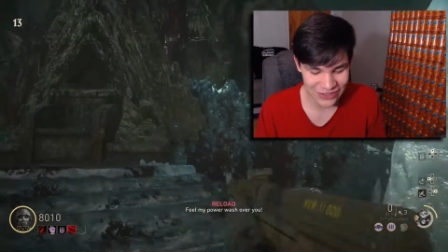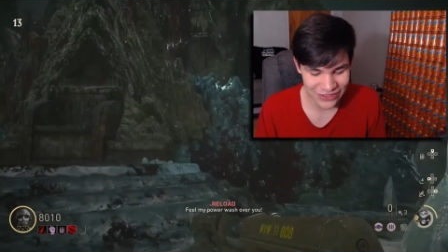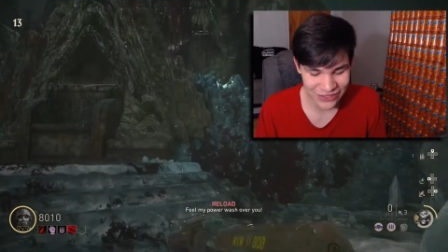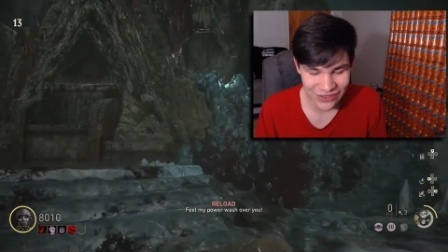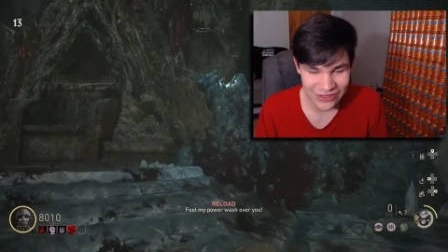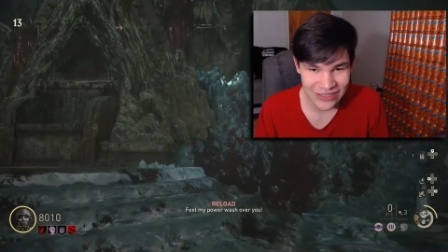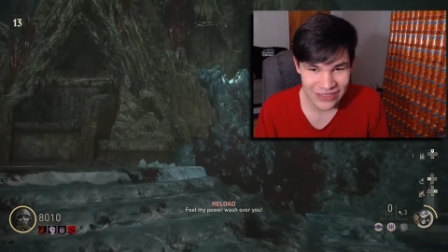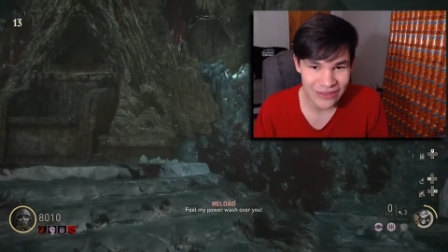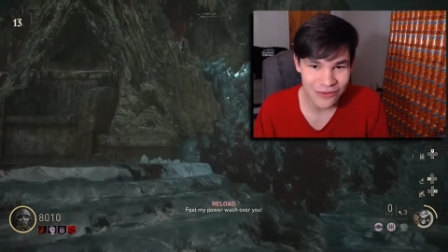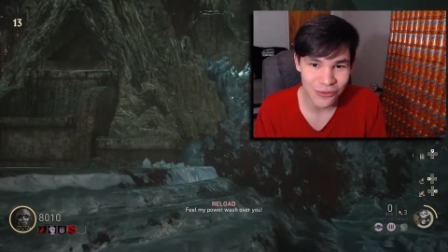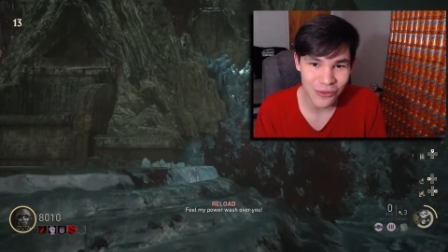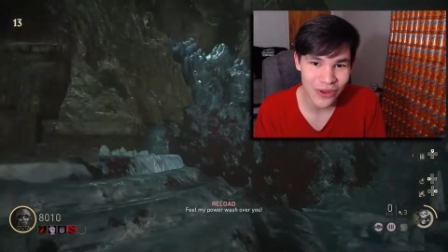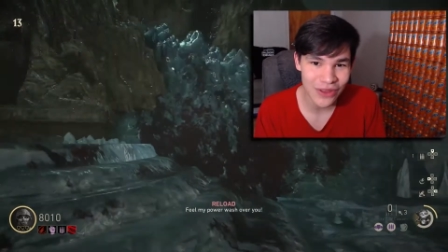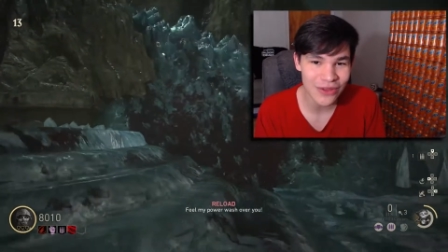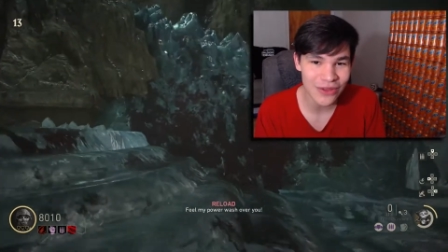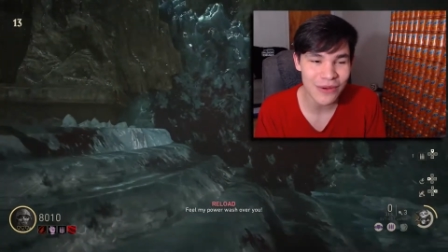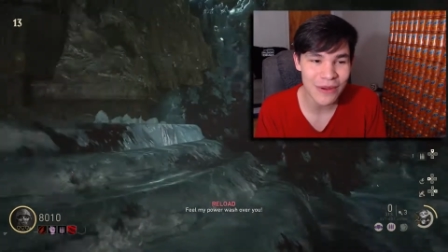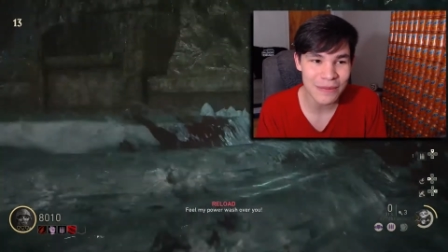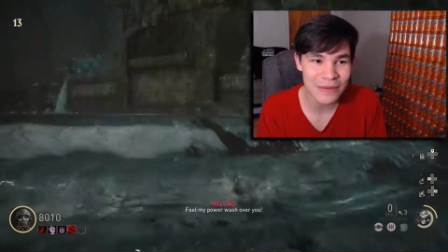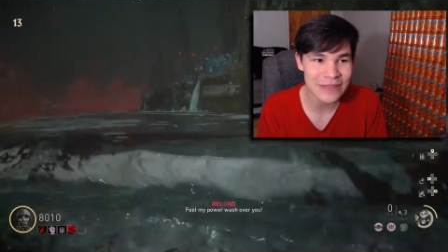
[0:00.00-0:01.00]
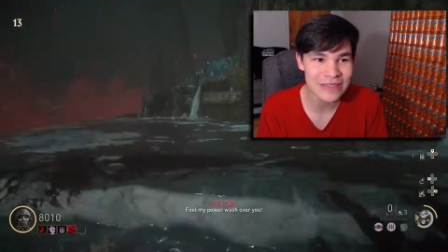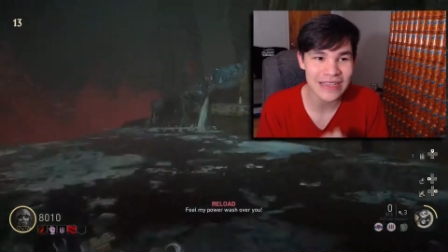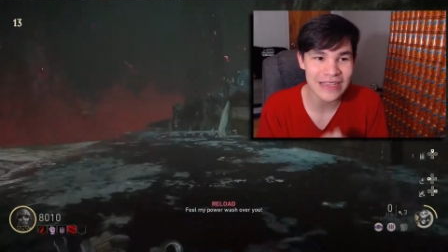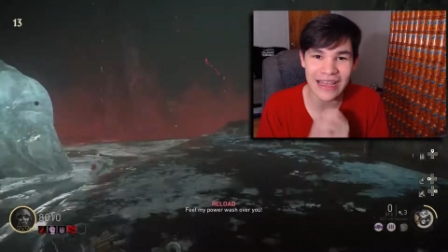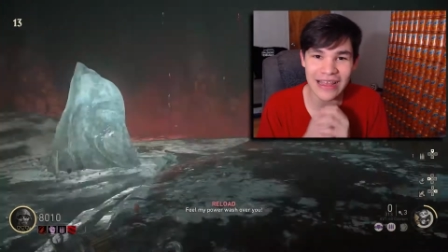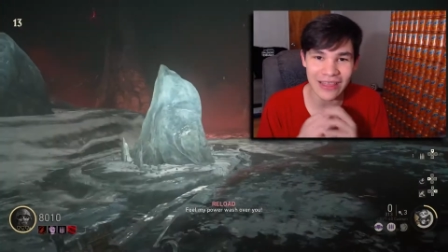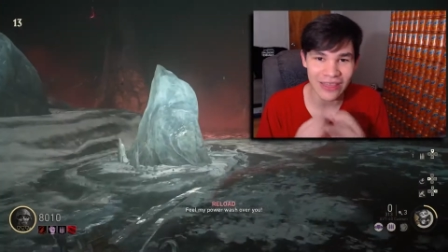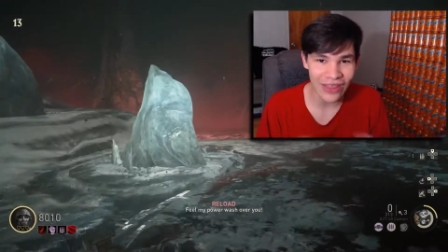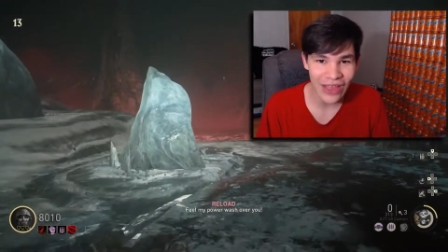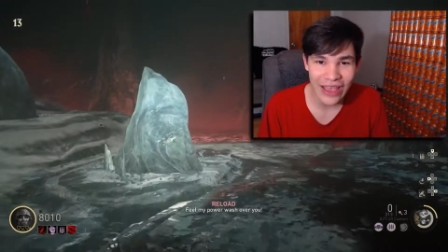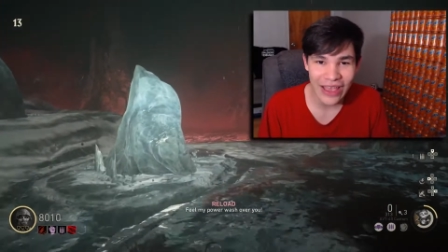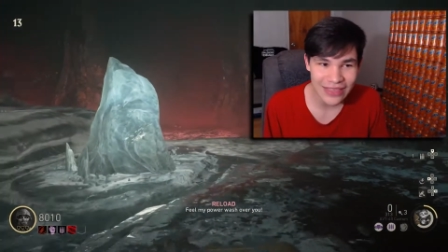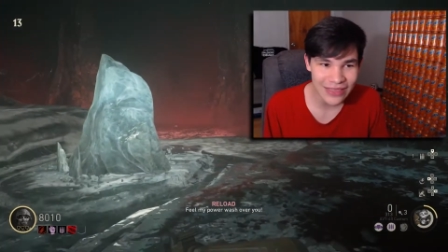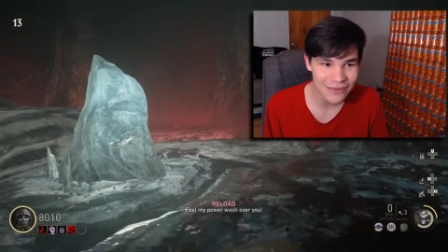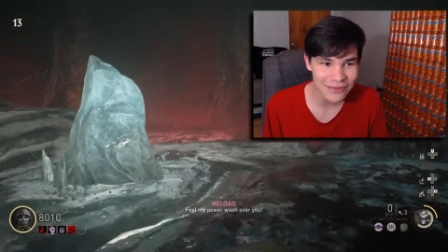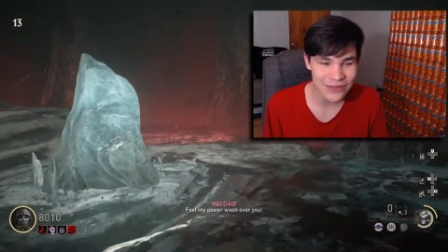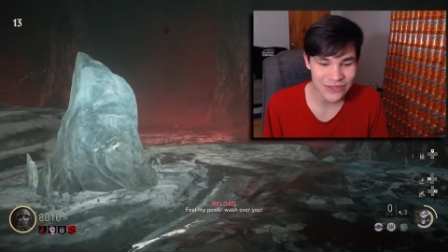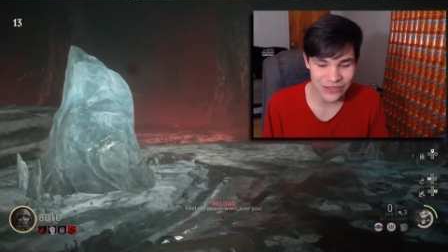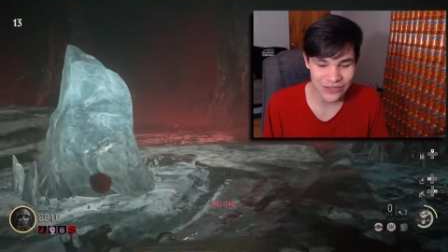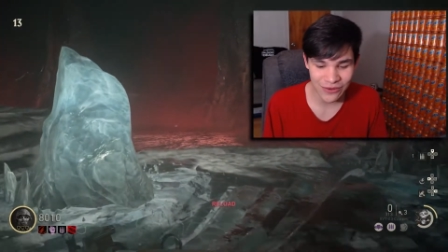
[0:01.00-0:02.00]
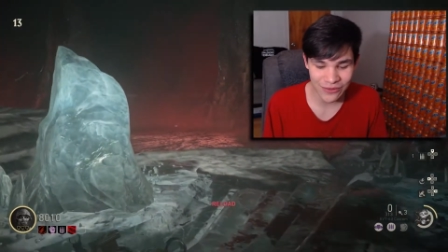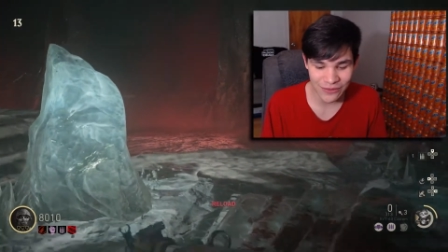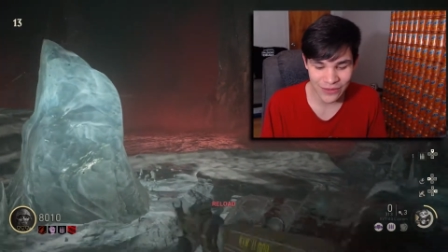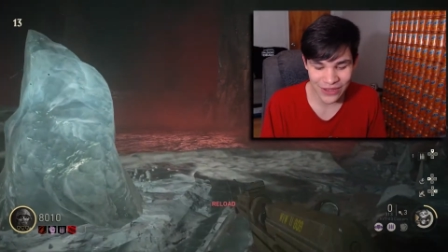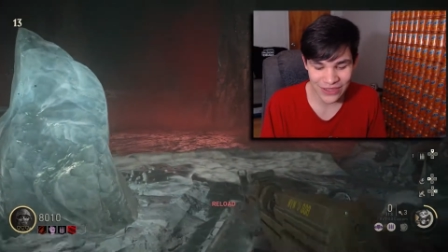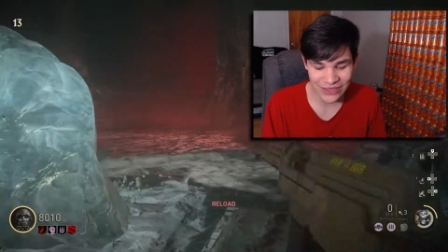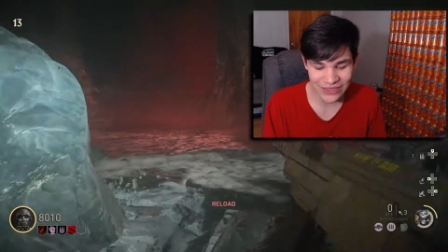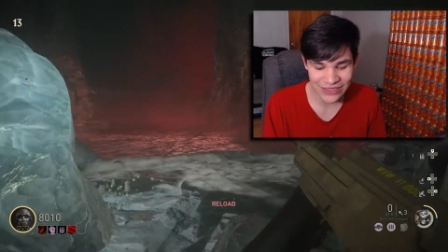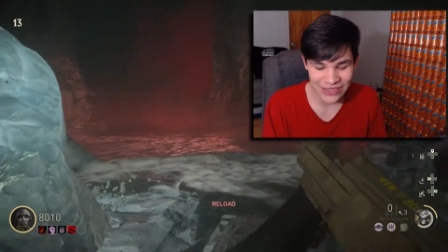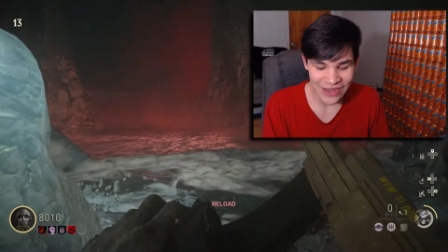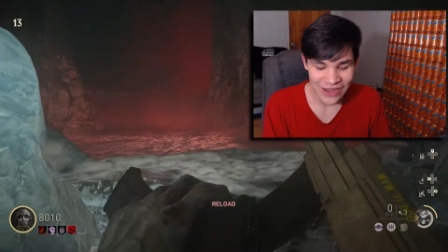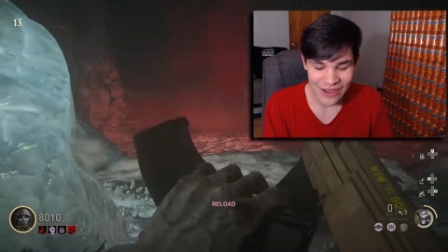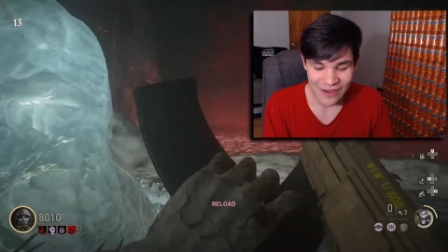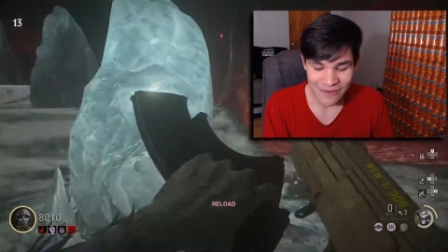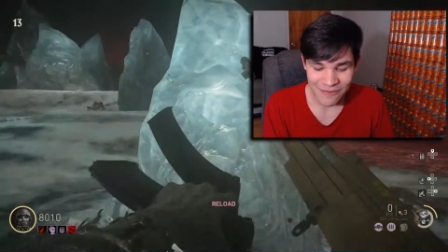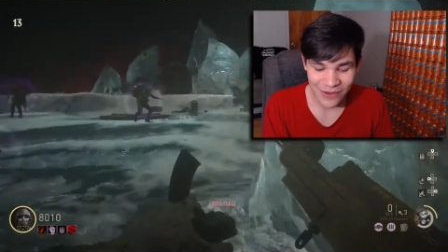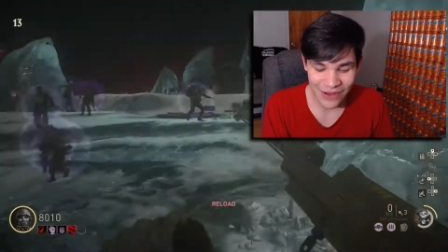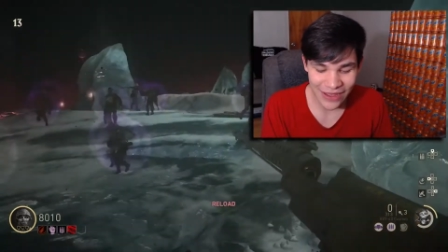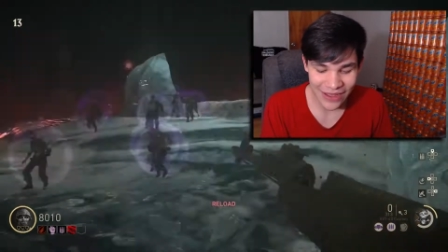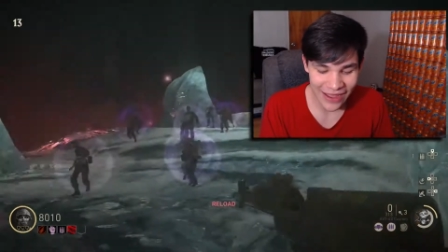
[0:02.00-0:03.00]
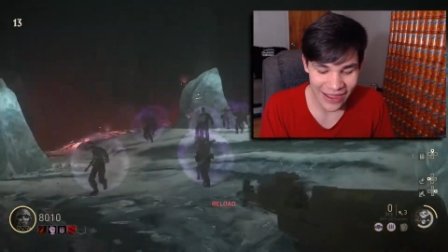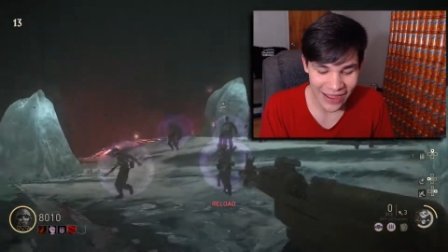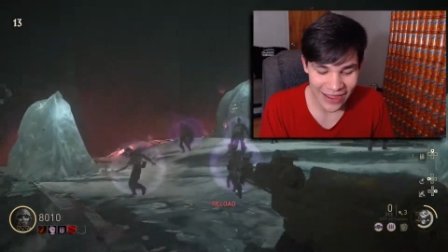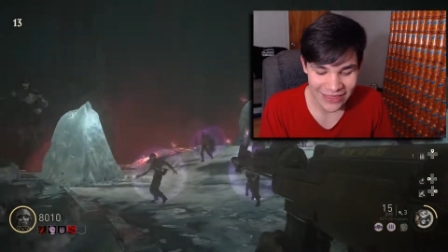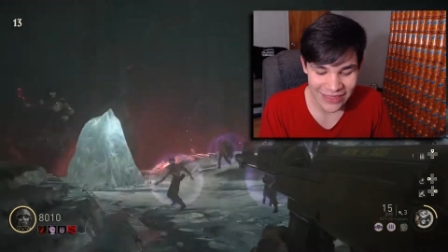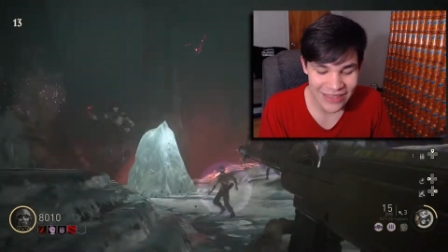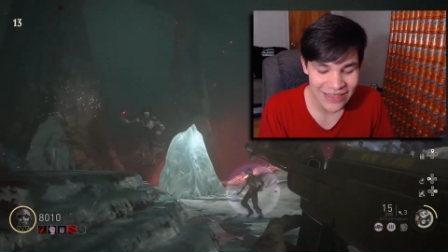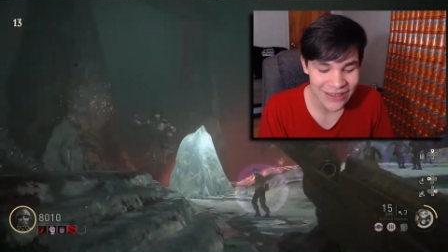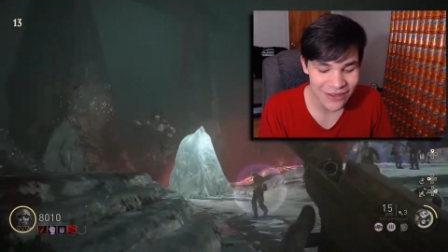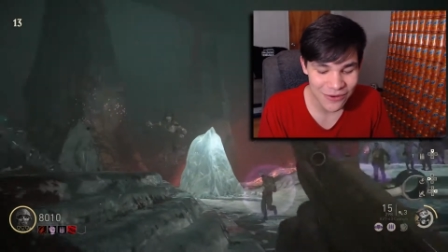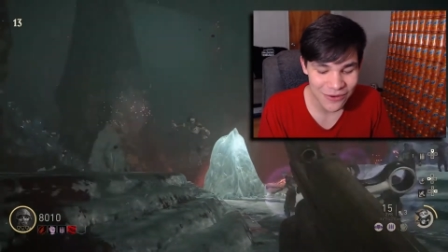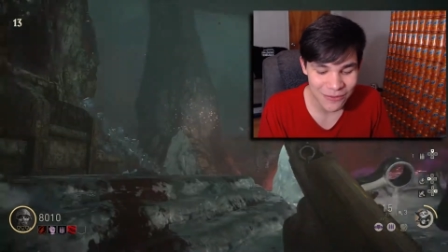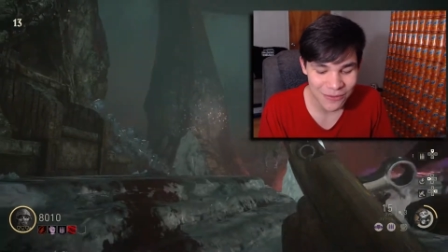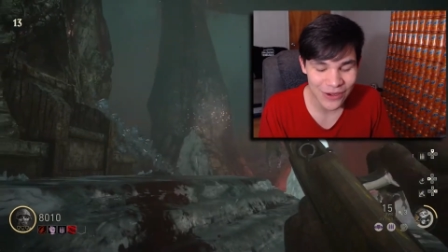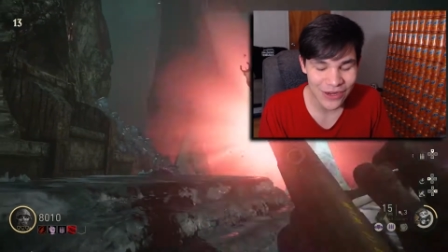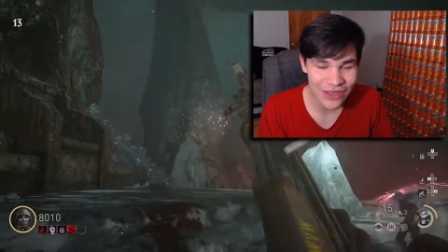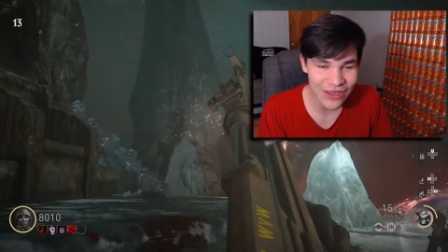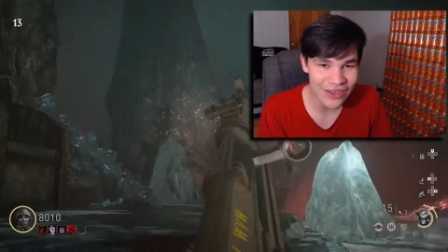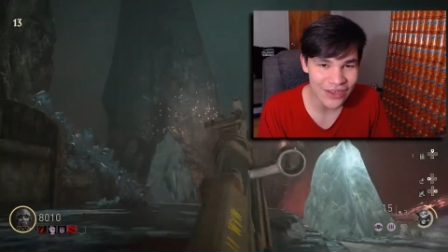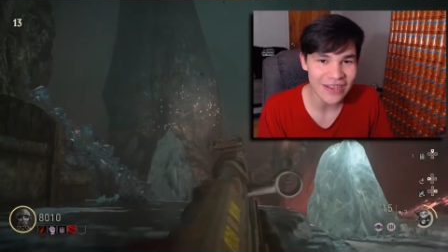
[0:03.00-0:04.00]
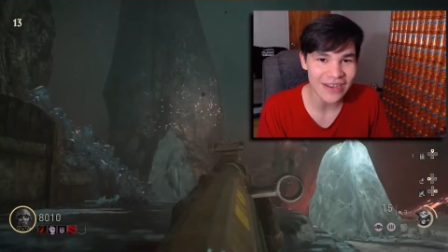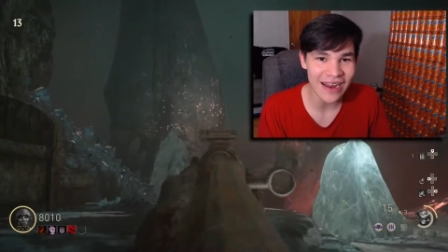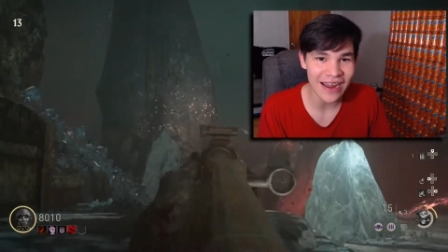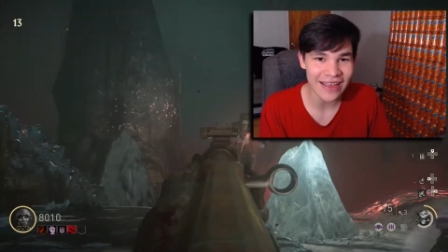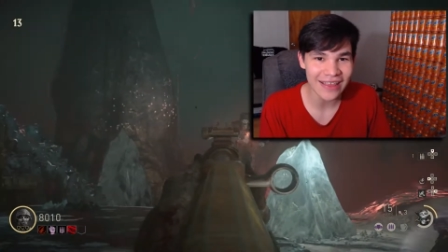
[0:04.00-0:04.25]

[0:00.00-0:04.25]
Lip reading: it's just that the wonder weapons, that I like them so much, but I think they were pretty good.